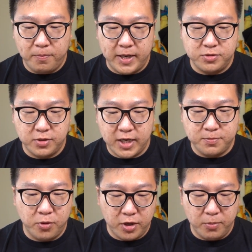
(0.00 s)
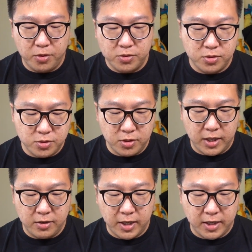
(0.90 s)
Blast to catch Pokemon also so
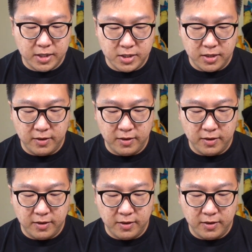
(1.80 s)
that you can catch the